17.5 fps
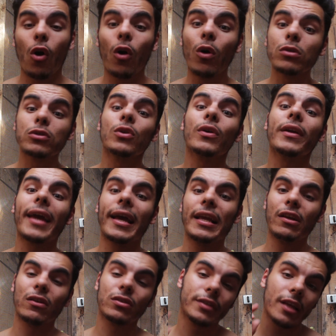Also
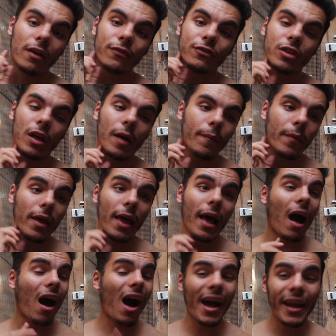get yourself some
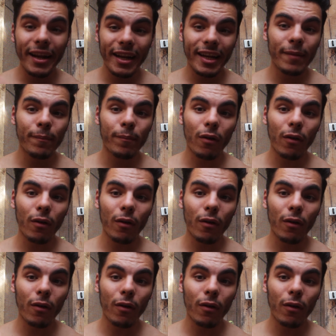iodine